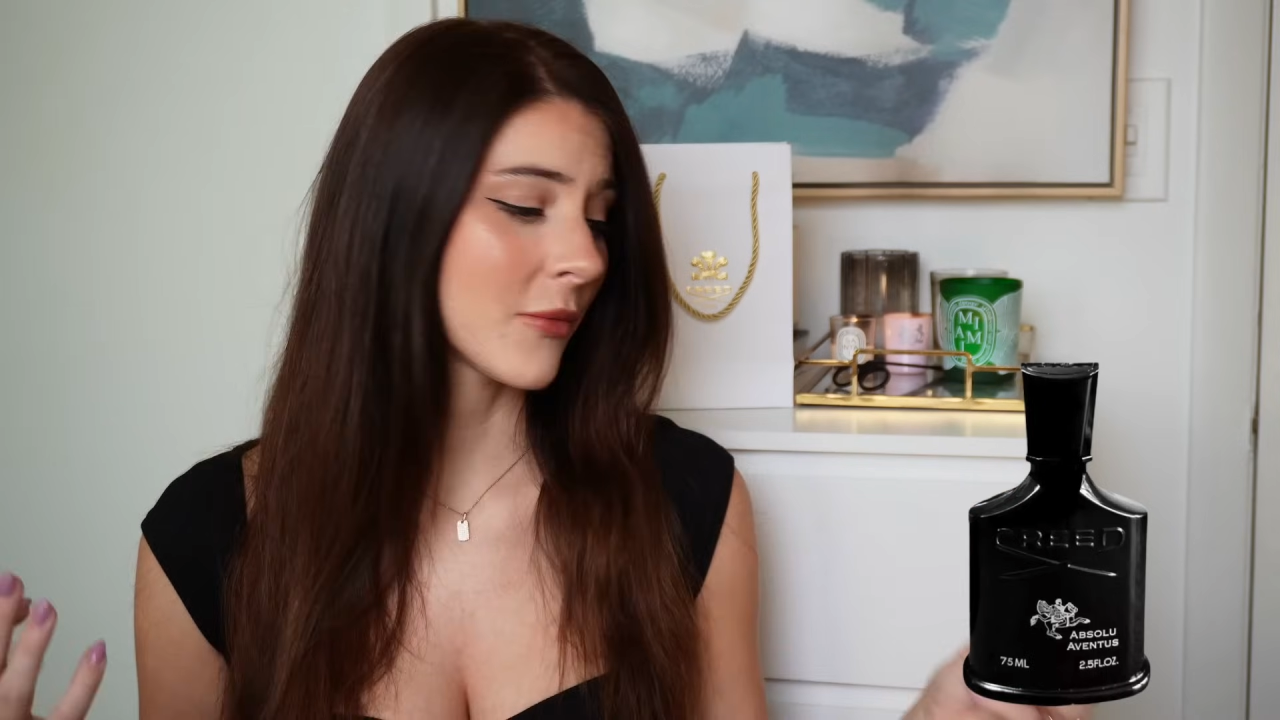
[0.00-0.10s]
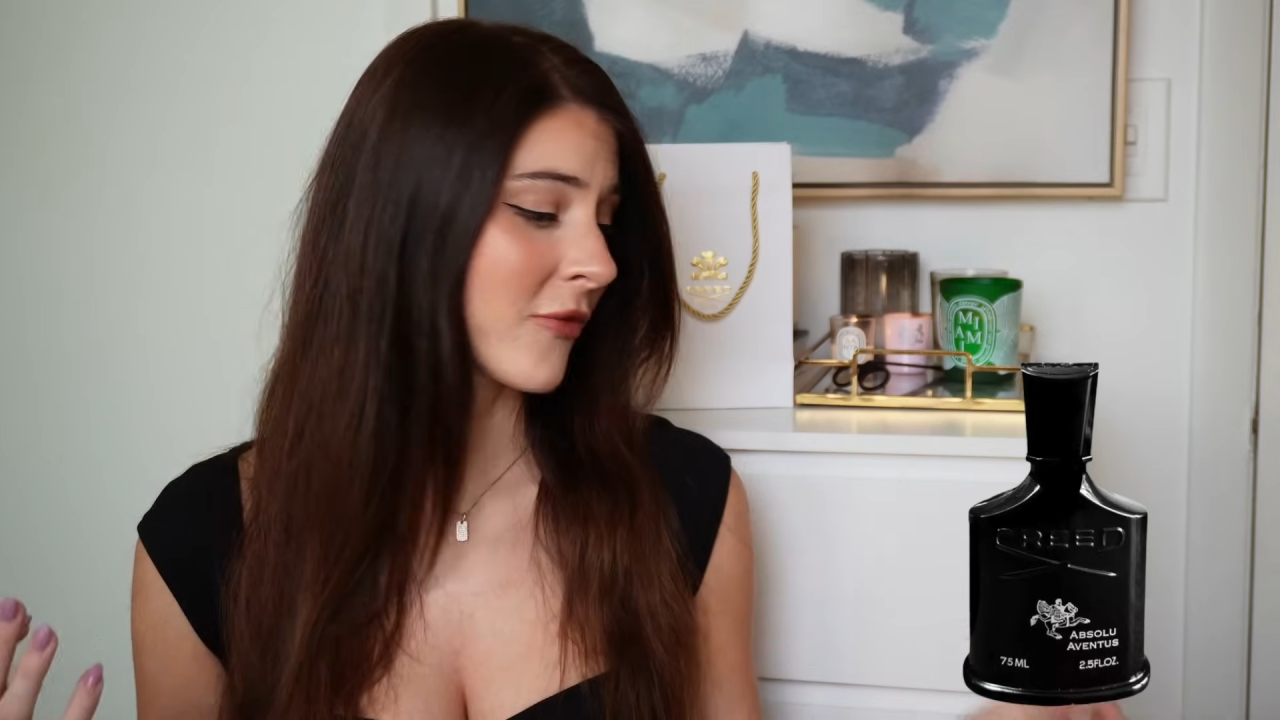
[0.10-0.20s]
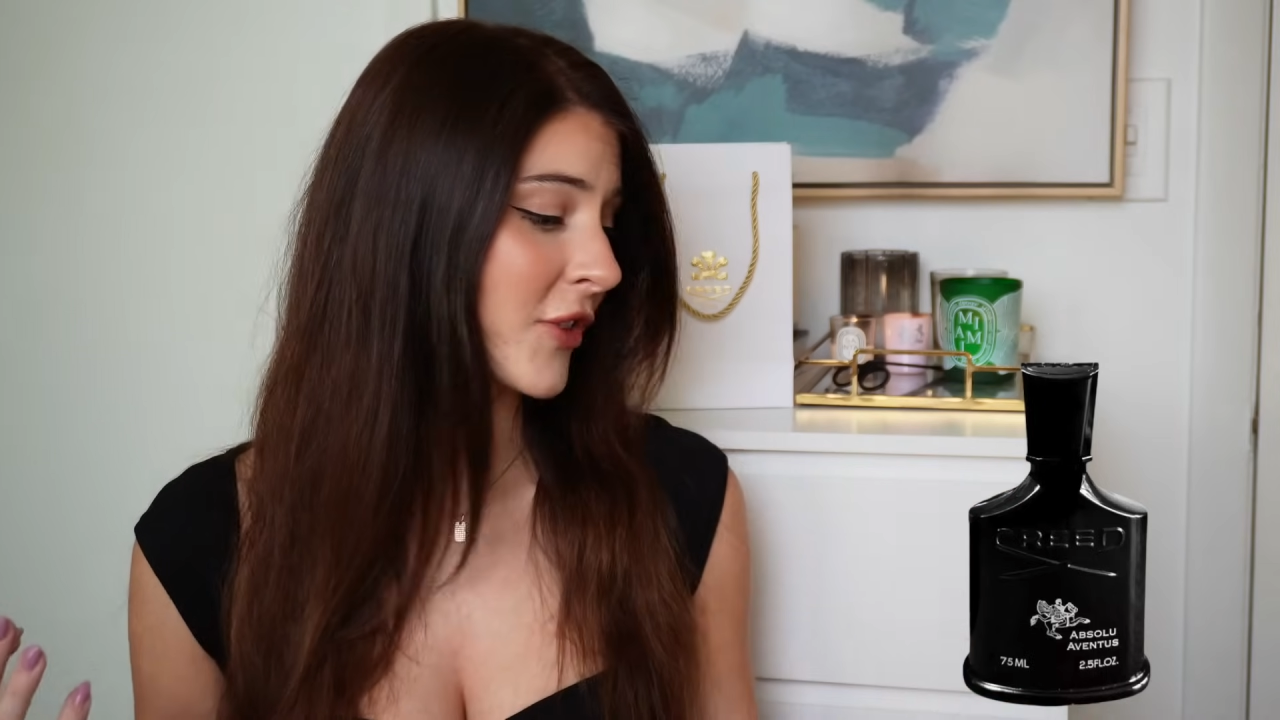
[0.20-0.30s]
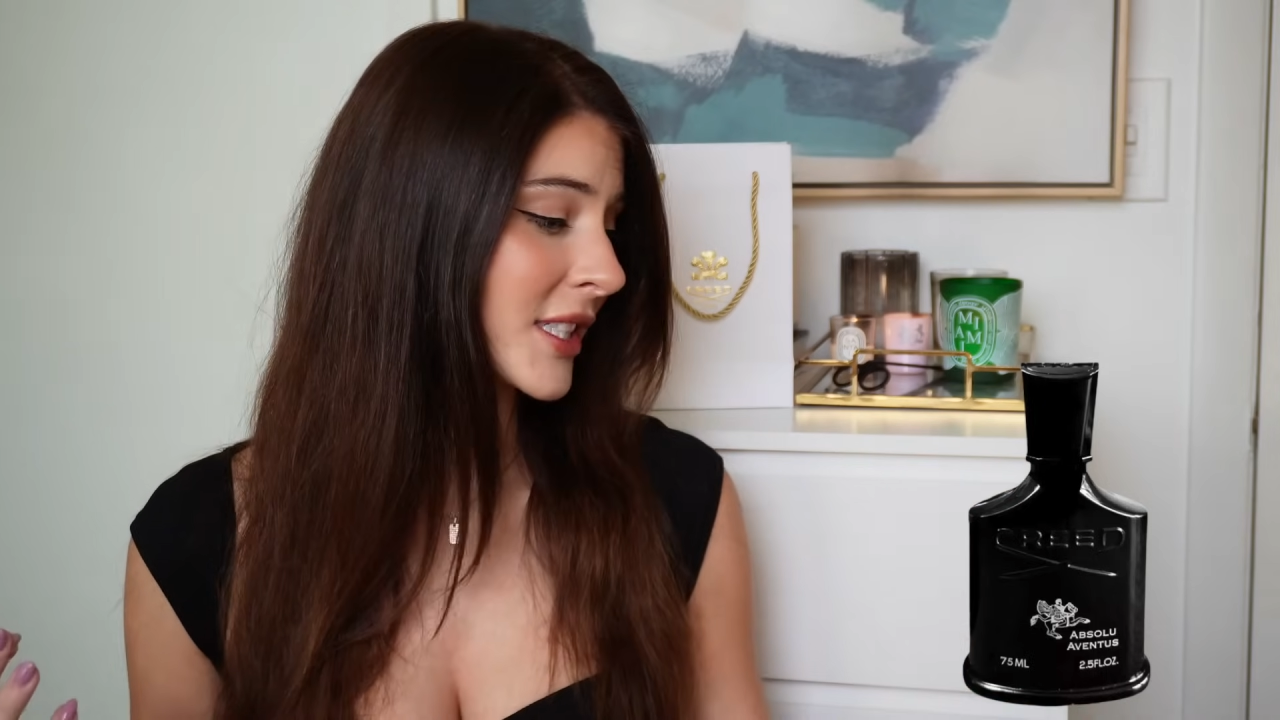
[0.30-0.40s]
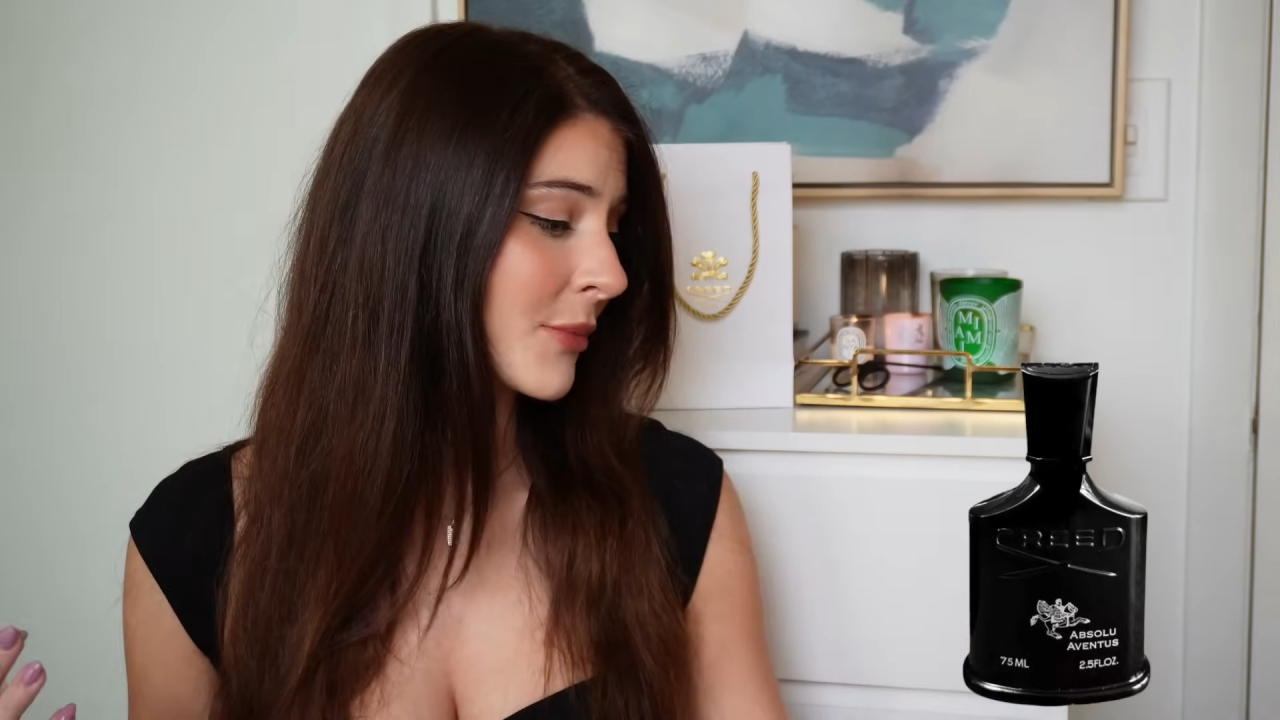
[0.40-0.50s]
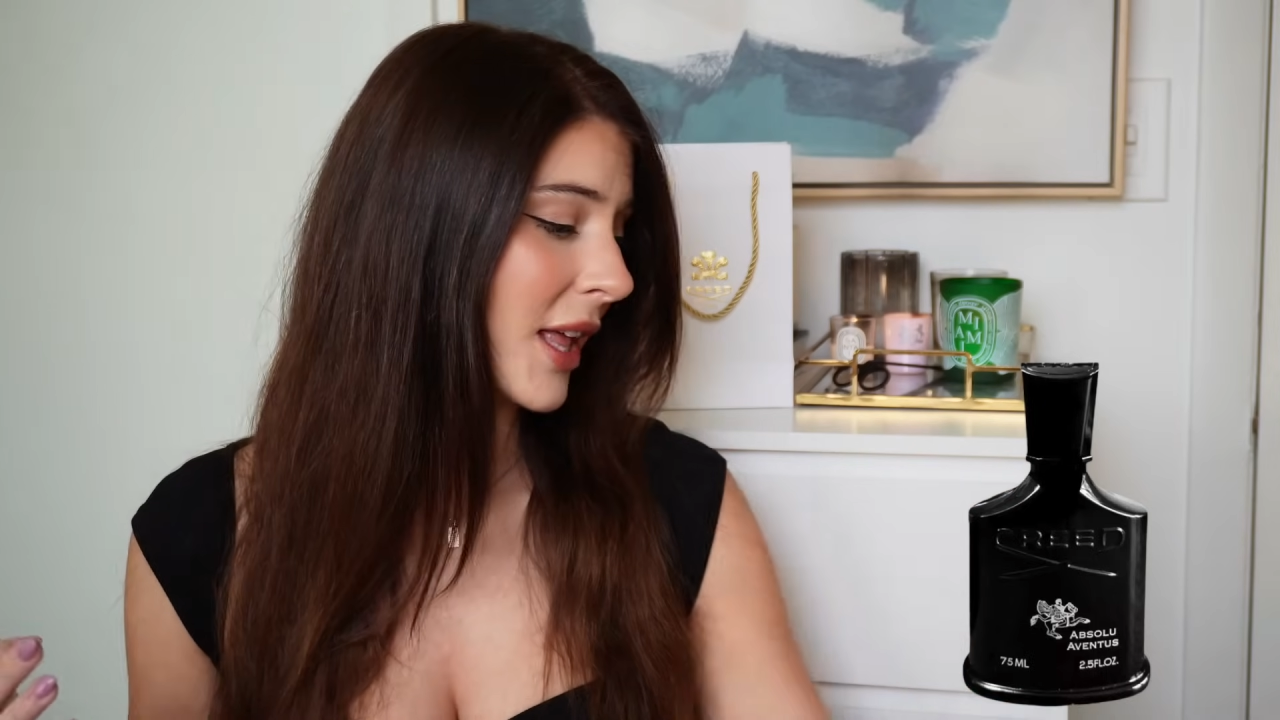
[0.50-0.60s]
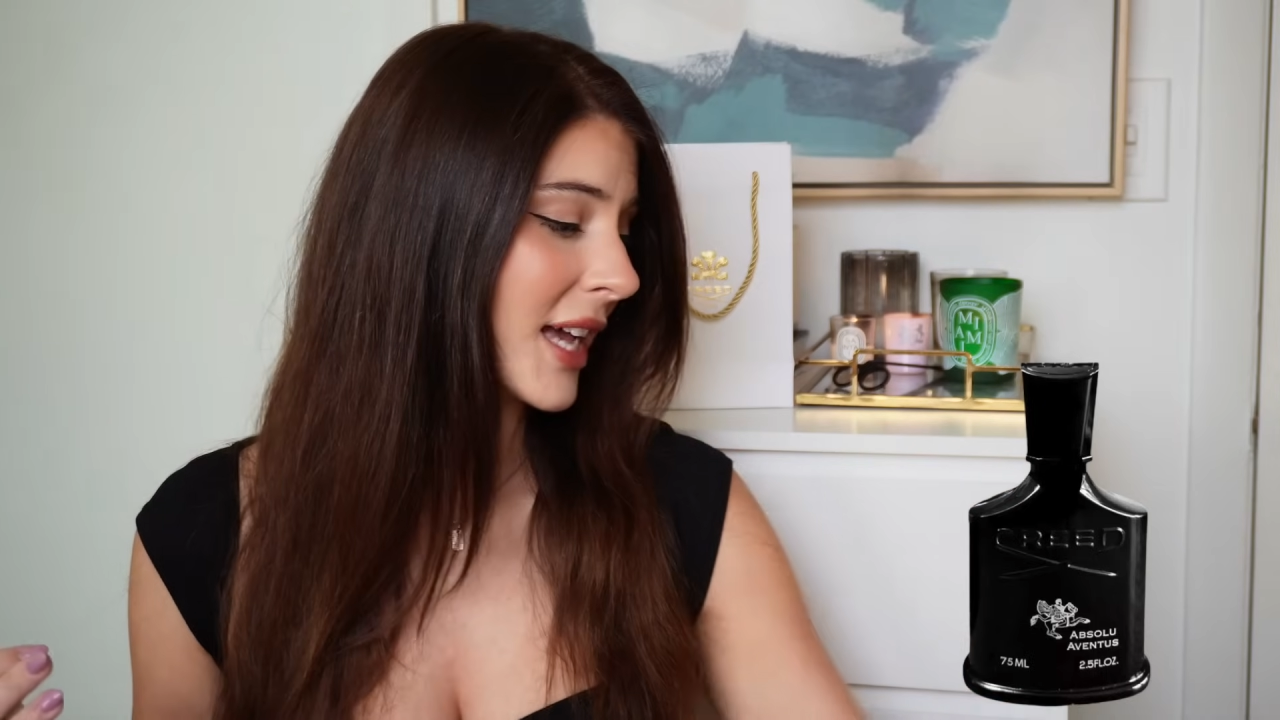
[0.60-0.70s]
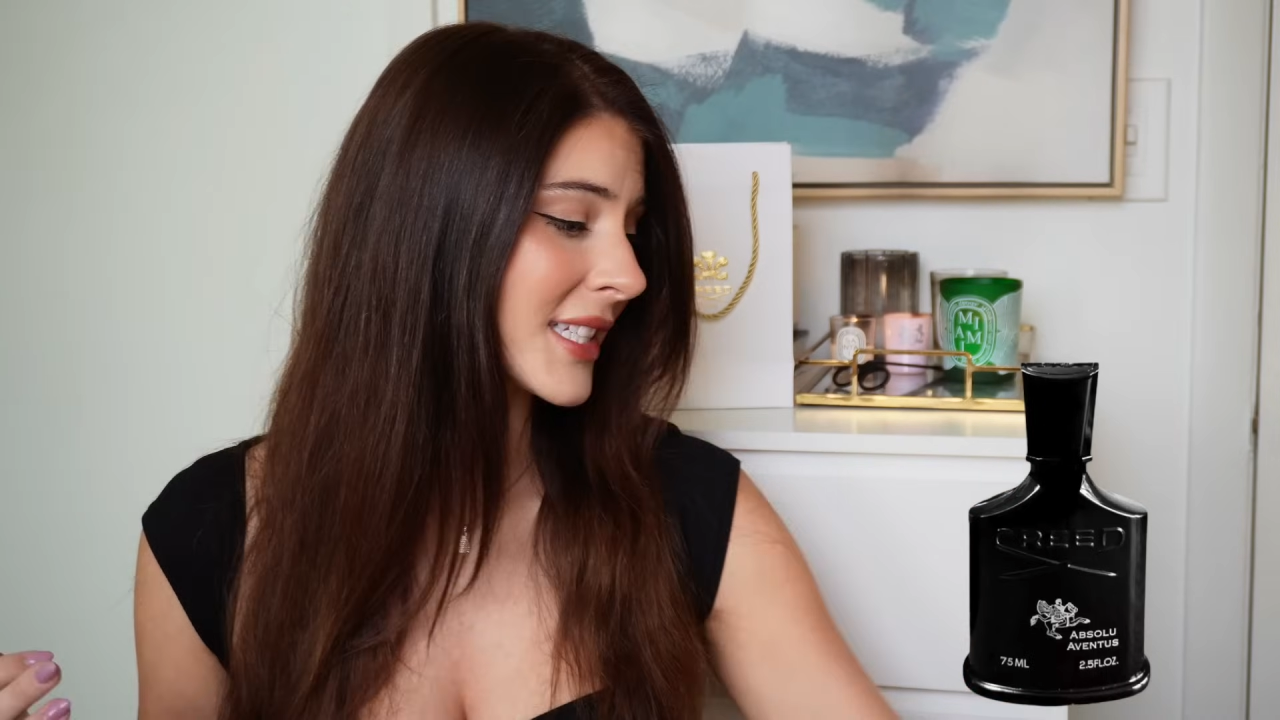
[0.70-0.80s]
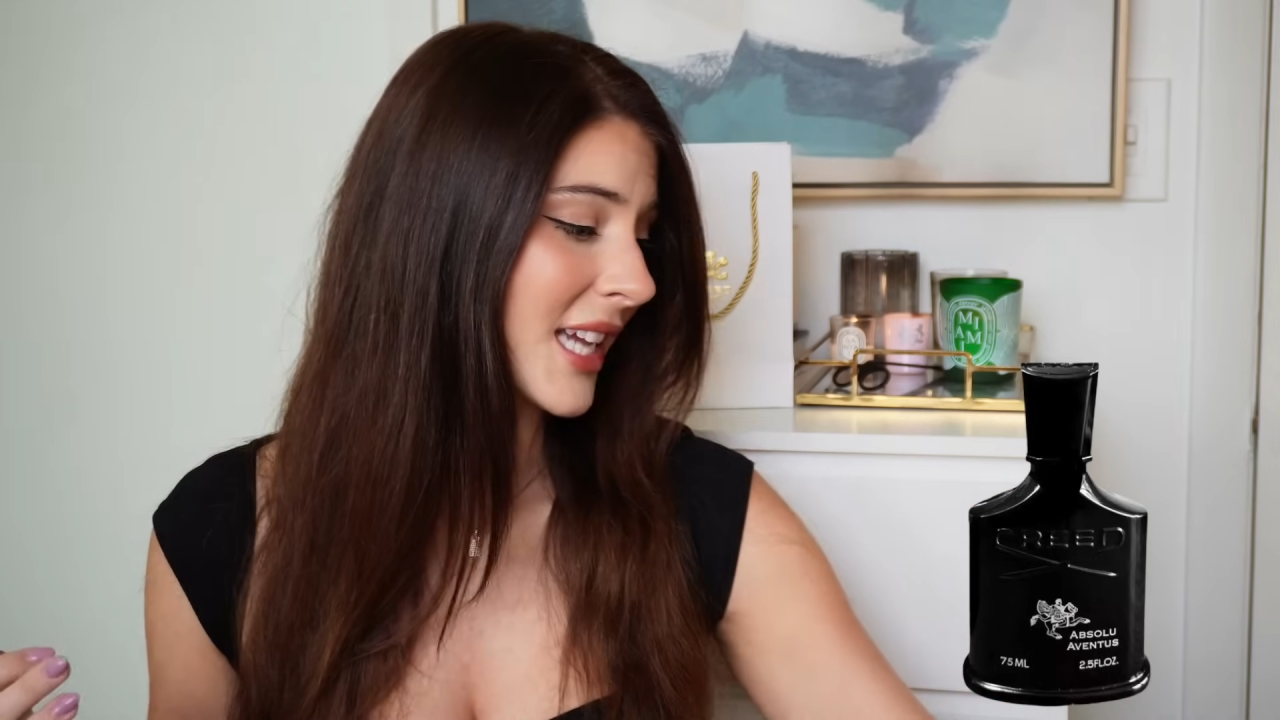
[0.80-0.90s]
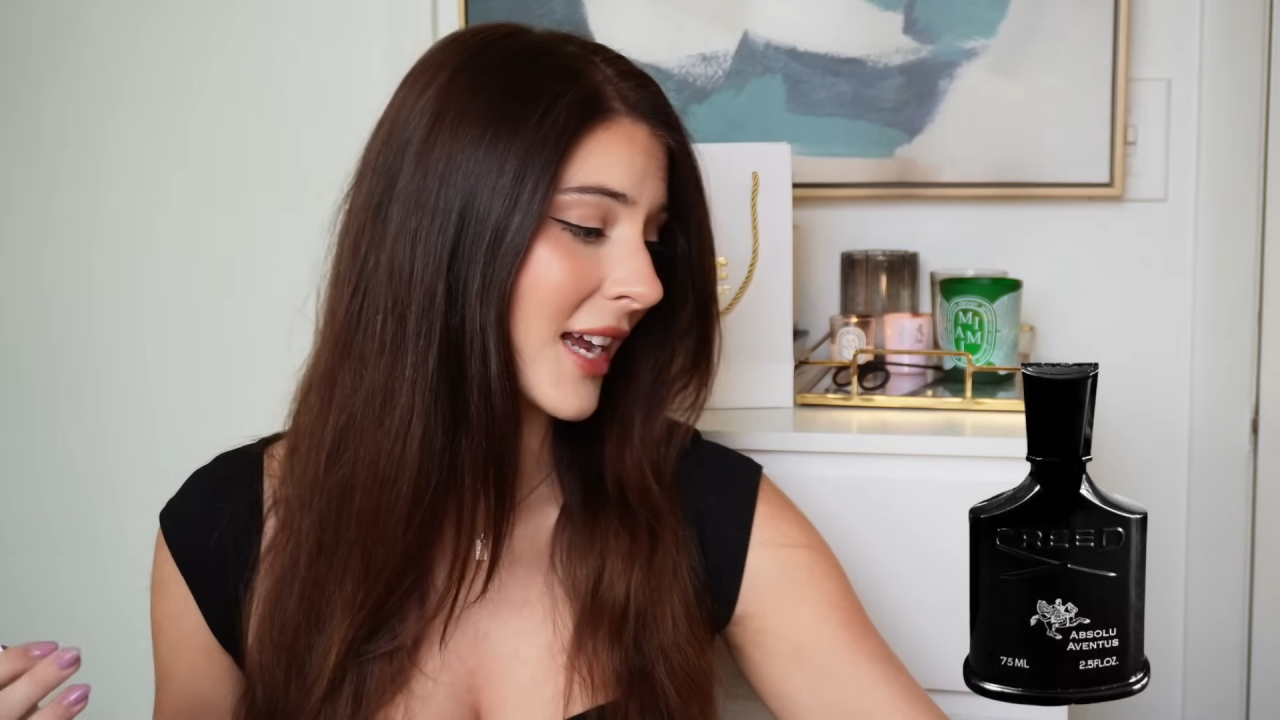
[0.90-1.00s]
first blast,